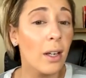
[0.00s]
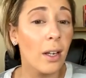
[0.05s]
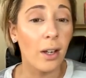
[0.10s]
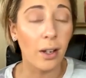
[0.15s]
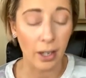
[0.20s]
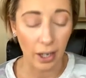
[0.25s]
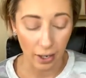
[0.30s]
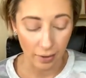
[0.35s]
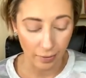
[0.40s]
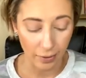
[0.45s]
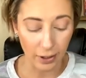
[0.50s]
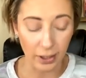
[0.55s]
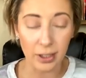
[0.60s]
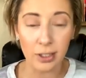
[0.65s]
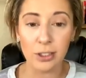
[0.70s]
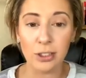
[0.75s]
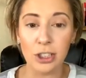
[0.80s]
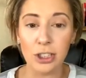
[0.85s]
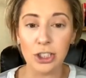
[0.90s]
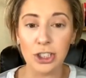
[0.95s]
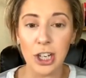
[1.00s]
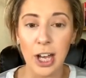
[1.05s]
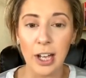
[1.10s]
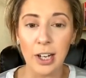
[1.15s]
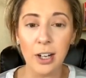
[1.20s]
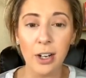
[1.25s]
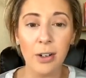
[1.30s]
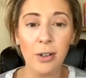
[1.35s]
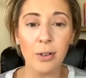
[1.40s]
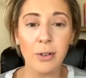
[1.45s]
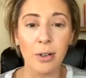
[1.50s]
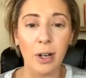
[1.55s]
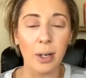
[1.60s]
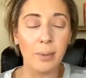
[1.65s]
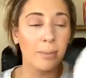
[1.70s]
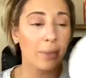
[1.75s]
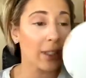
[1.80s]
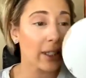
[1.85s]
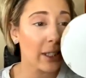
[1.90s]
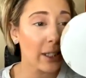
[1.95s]
Okay, I feel like there's a shadow or
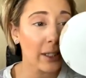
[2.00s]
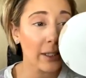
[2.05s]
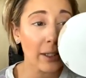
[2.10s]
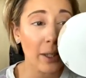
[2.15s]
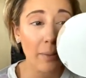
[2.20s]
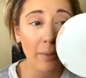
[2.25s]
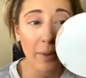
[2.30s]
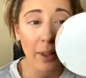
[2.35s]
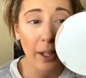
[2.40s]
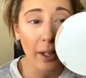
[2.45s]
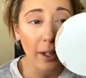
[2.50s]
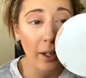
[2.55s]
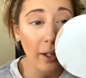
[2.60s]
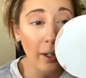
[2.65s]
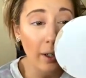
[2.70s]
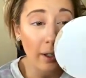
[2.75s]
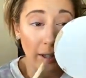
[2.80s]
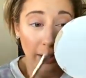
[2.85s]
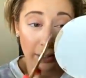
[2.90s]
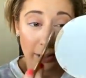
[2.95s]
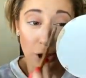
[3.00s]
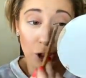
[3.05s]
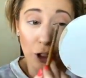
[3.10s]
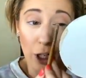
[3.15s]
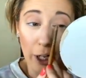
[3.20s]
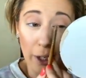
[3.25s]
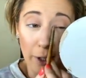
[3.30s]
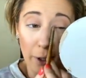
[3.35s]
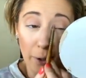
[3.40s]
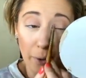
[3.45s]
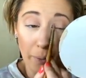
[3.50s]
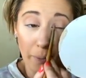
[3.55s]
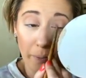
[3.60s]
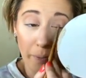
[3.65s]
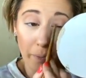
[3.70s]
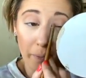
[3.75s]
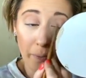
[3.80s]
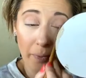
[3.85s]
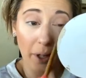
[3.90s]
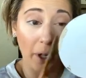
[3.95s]
I'm seeing something. That's a shadow.
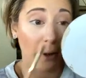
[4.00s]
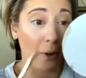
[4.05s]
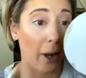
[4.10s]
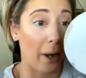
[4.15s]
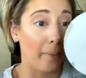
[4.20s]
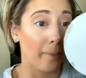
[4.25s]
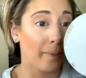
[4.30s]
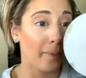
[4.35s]
Okay.